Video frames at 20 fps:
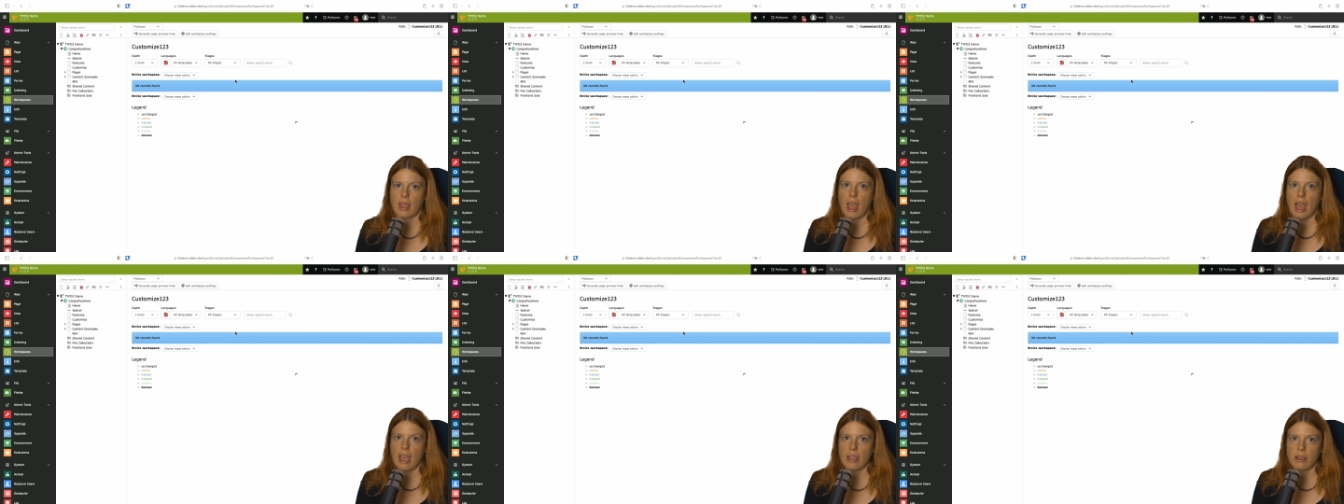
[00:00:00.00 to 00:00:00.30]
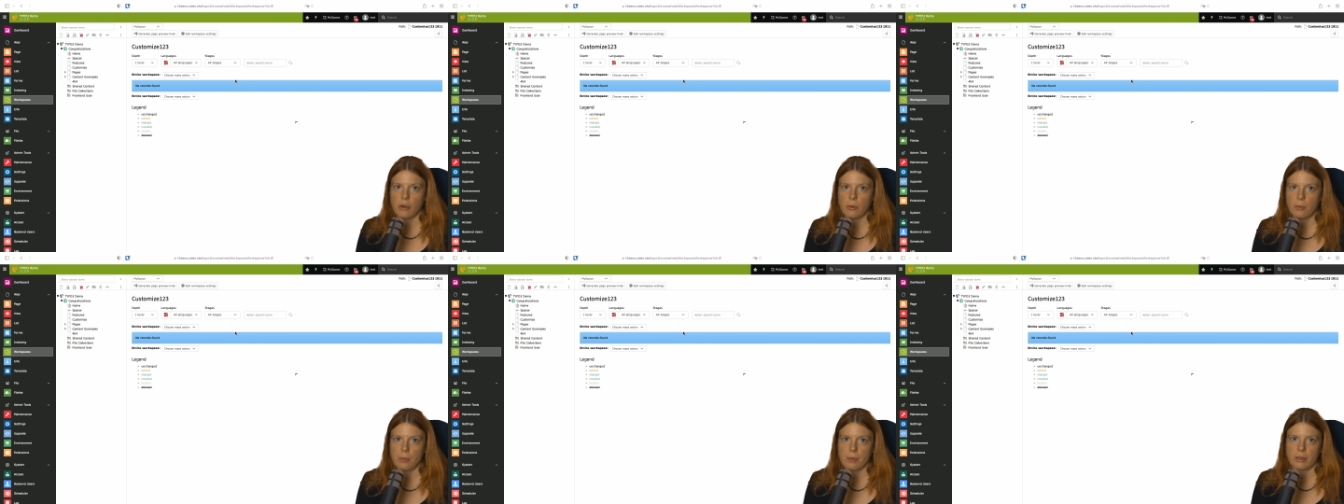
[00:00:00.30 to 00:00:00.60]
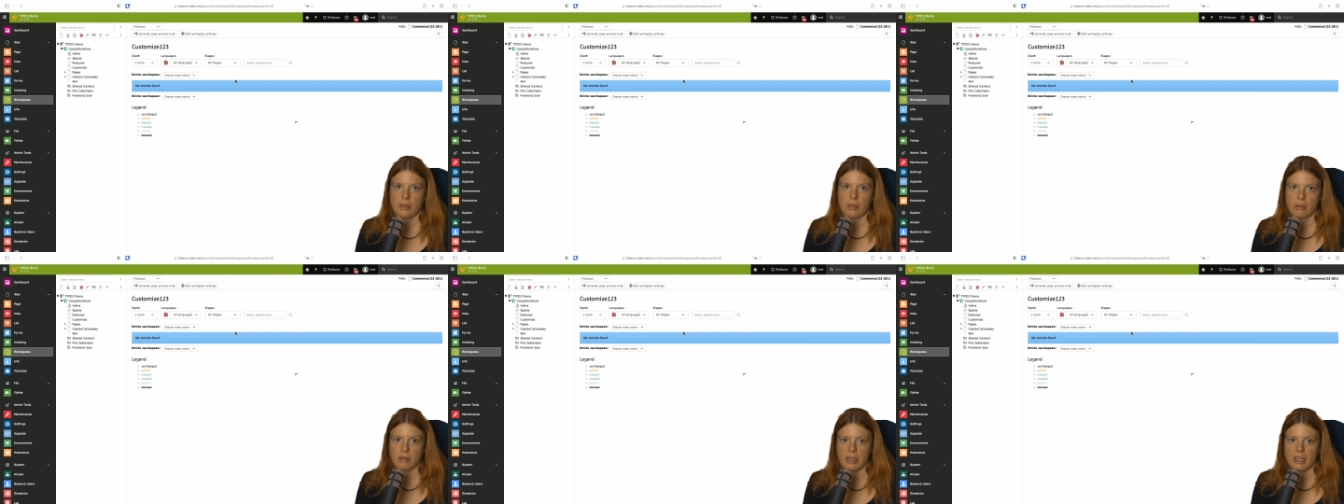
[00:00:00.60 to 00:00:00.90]
I hope
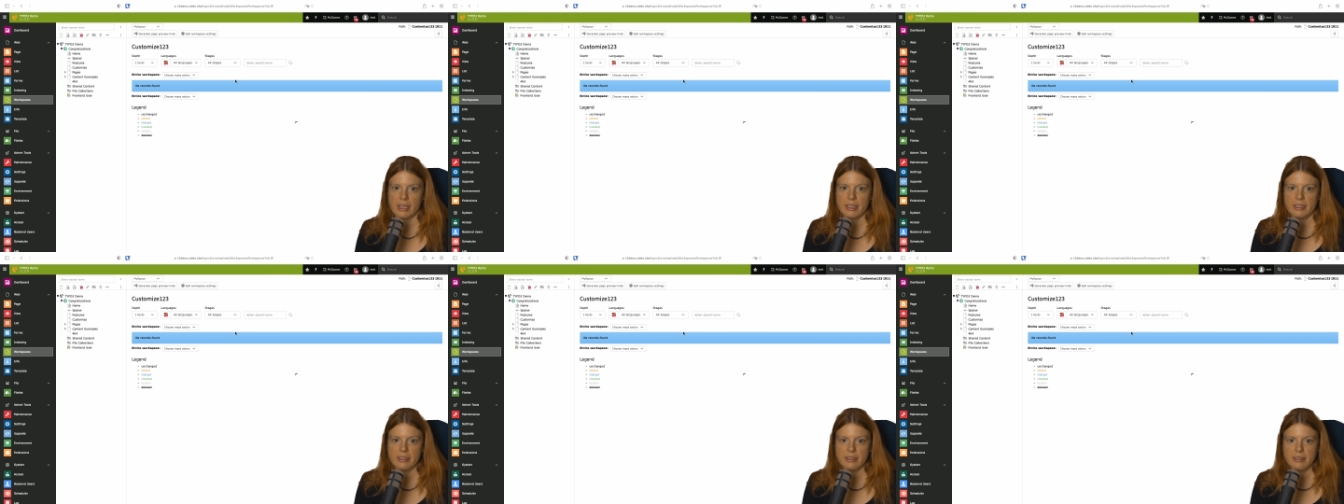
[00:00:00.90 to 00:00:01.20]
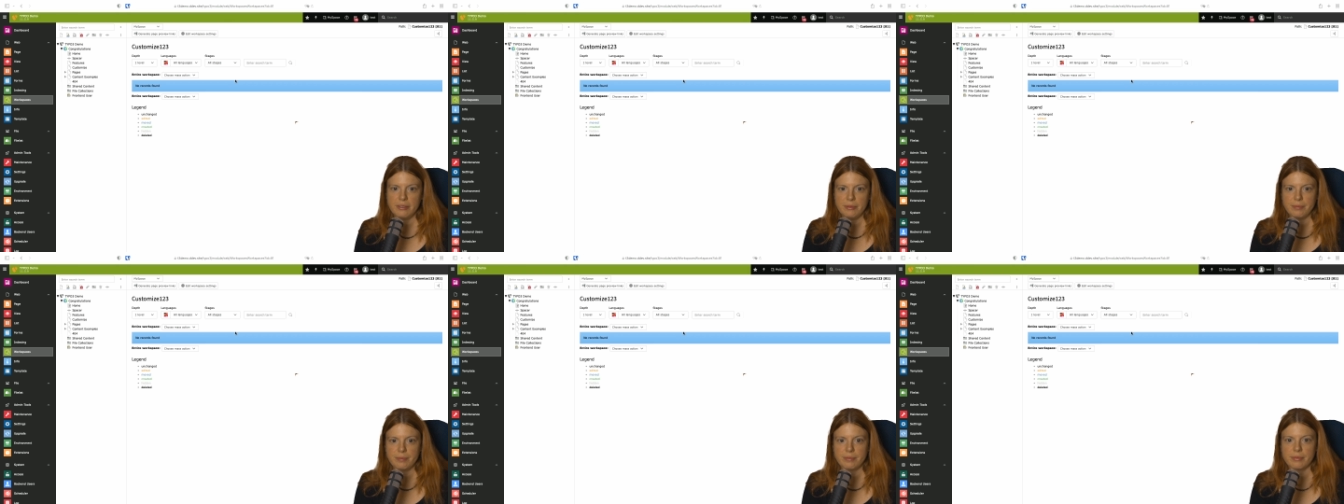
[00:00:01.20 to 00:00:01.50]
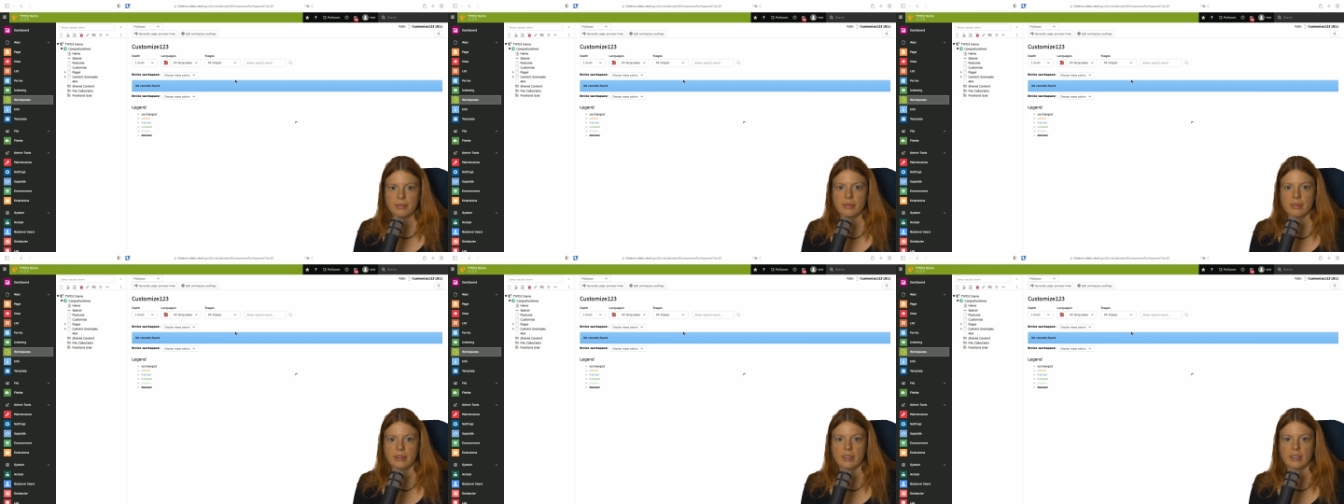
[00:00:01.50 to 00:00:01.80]
you liked it,
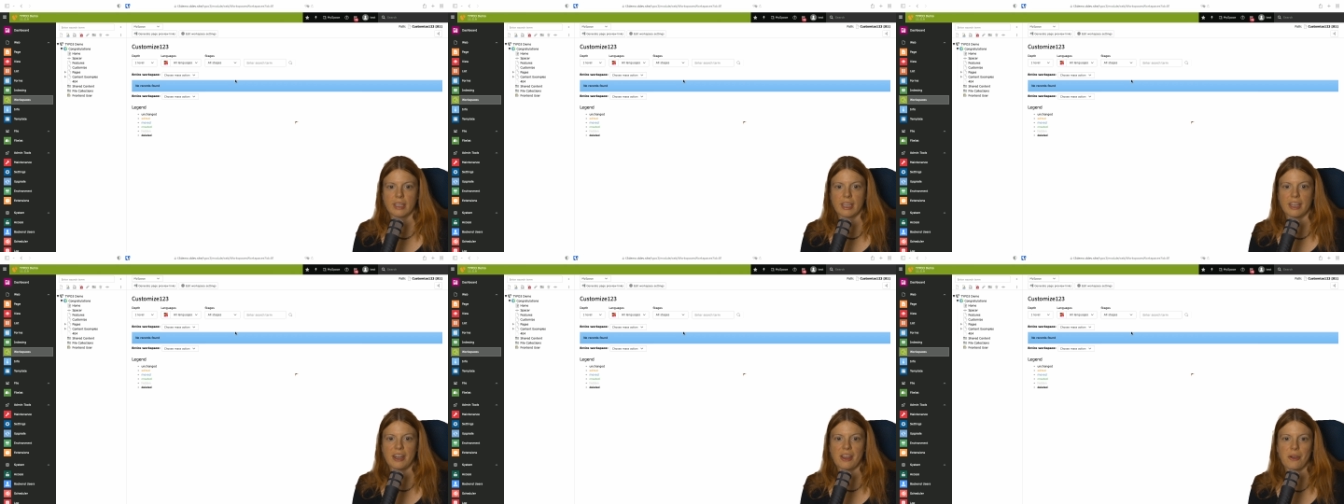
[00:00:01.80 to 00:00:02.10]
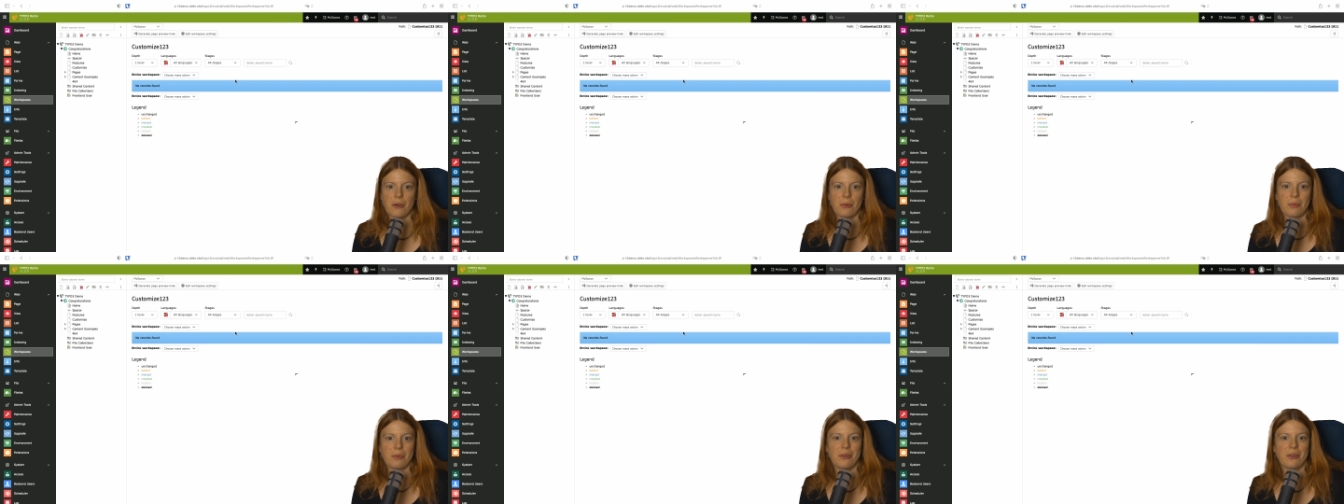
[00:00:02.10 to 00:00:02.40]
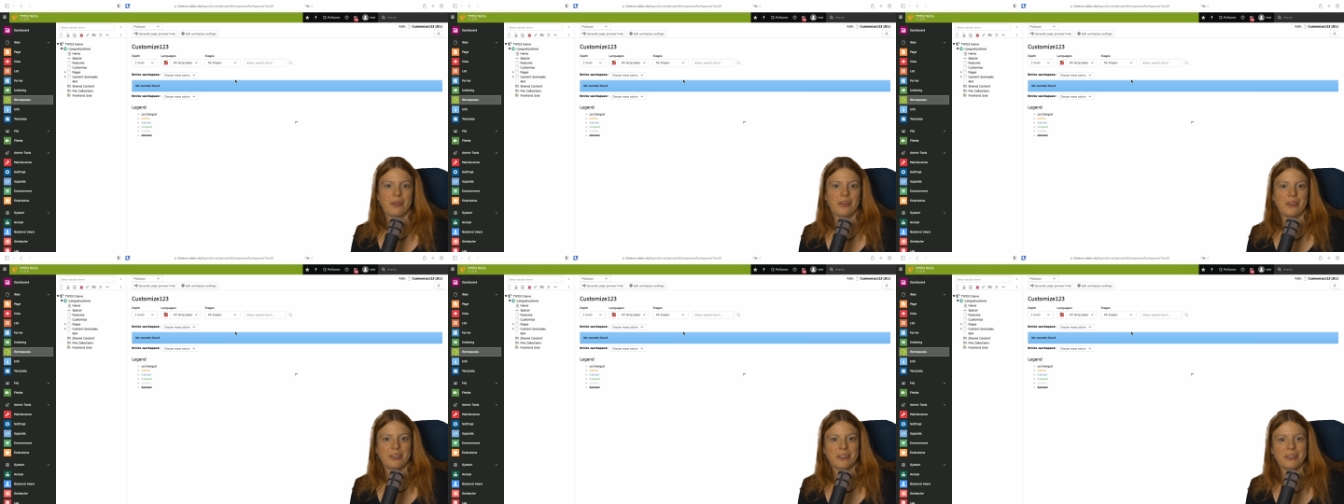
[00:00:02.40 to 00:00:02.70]
and I hope you're
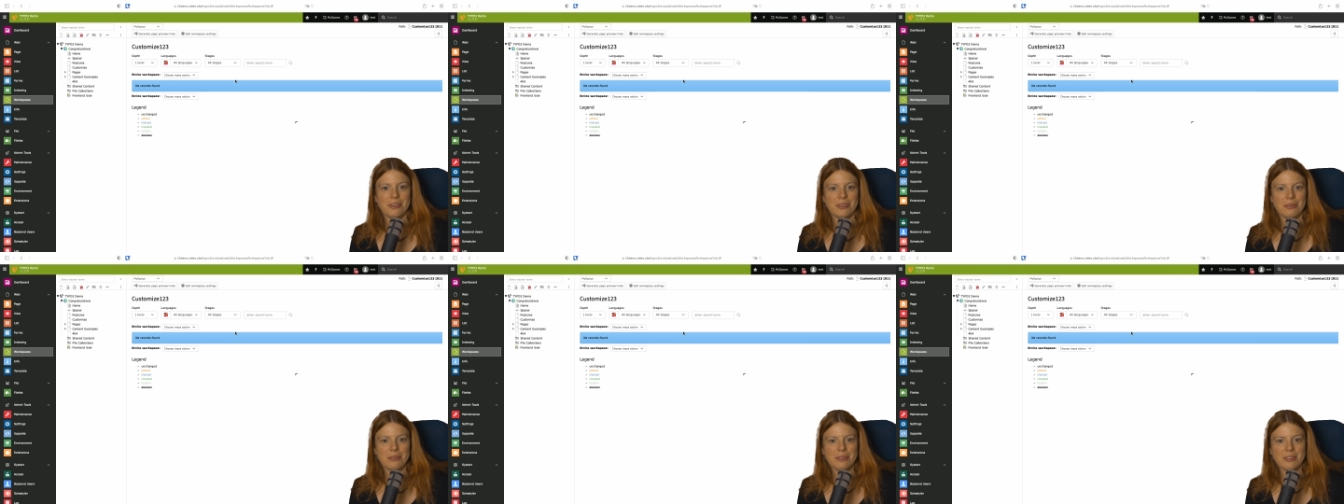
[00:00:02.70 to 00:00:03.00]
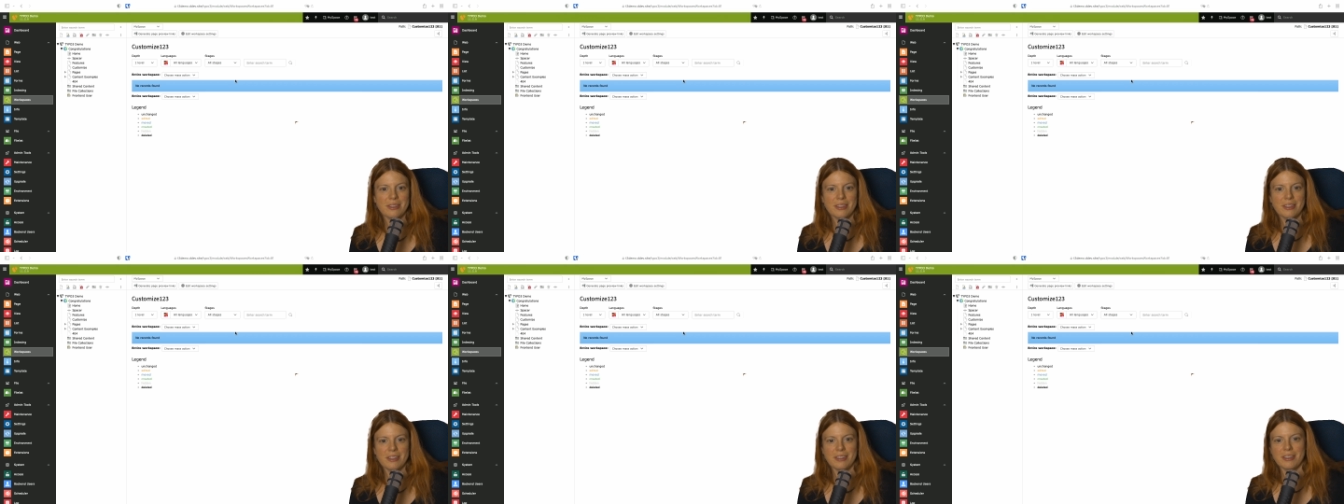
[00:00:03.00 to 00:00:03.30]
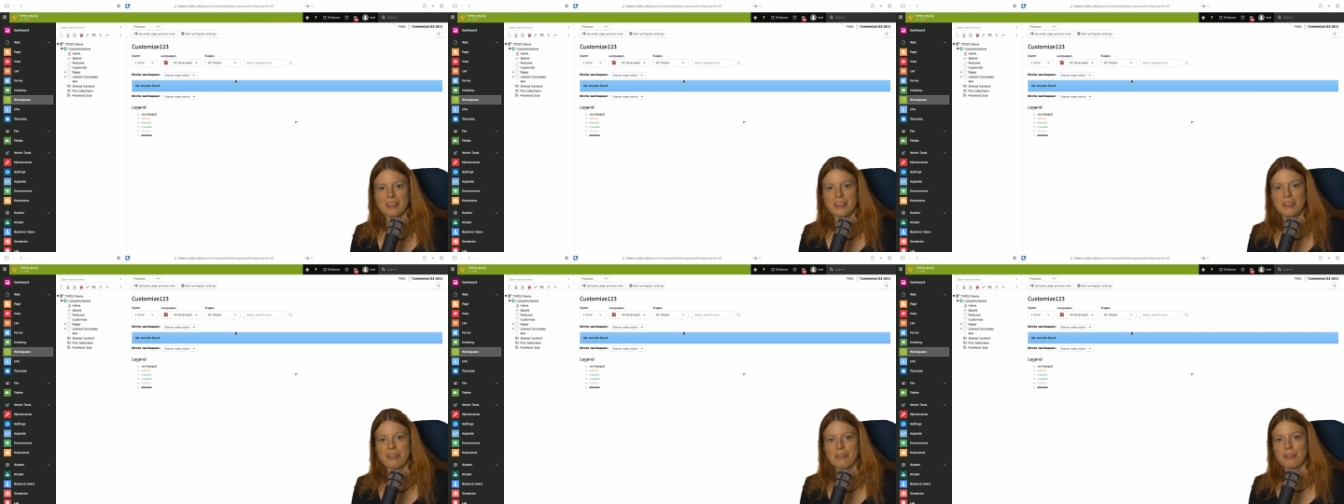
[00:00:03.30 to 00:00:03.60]
going to use it
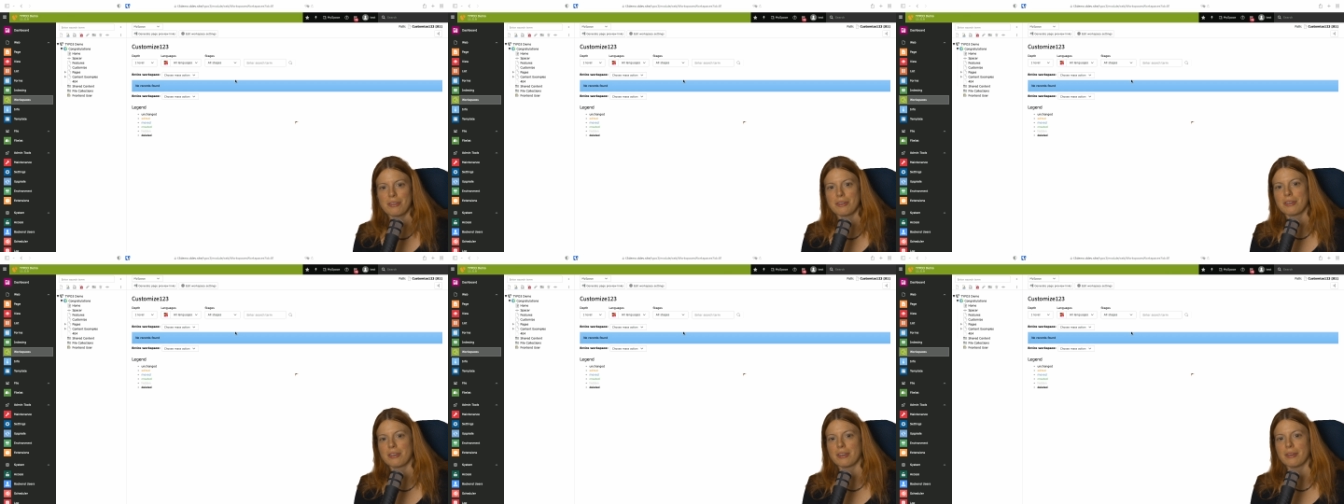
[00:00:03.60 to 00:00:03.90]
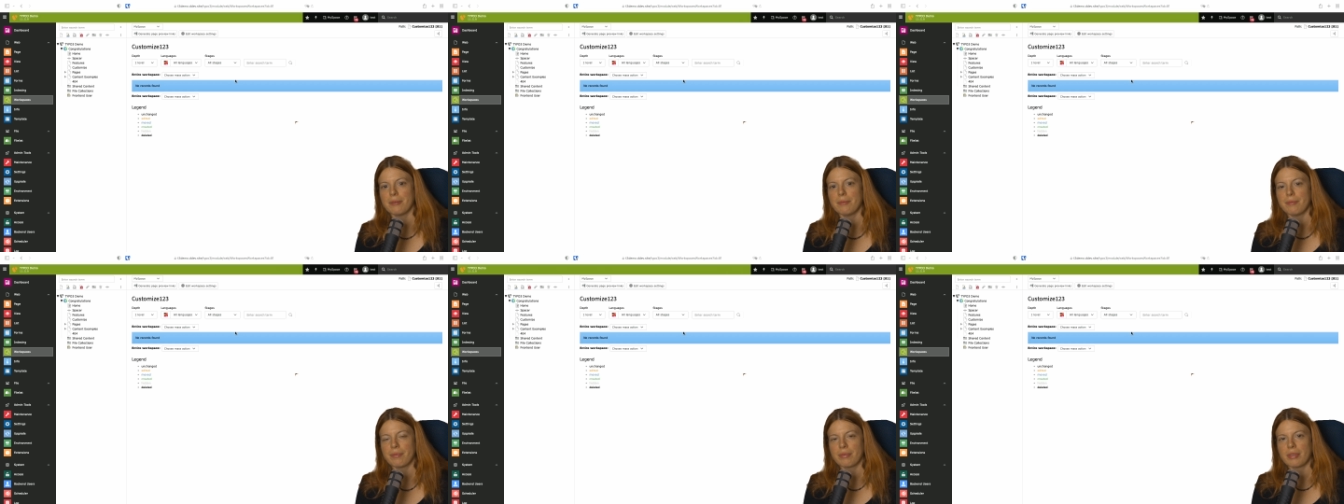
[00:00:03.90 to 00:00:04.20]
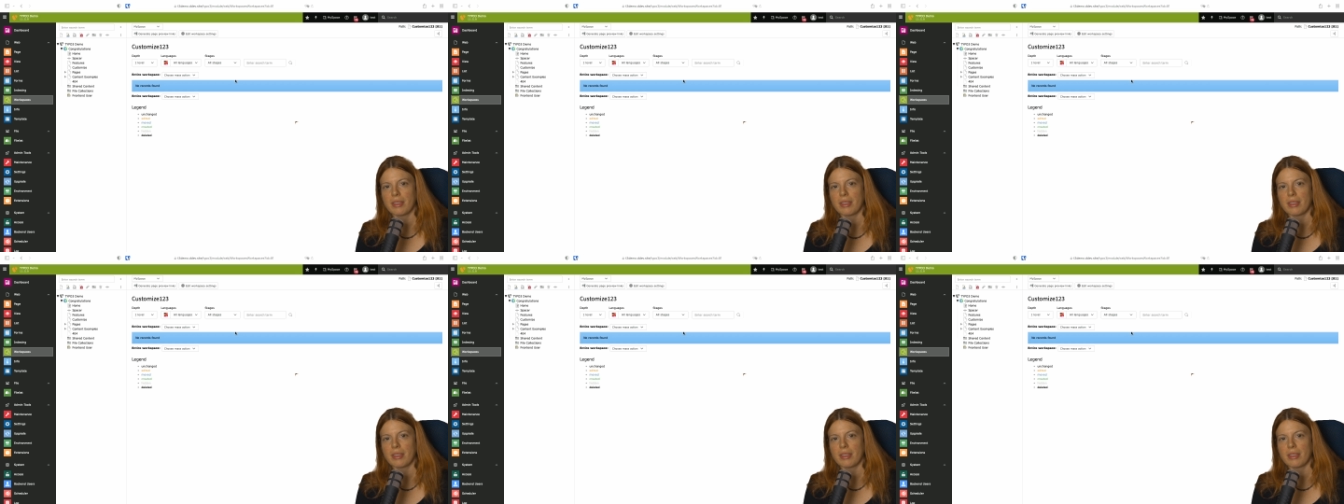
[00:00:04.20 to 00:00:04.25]
in the future.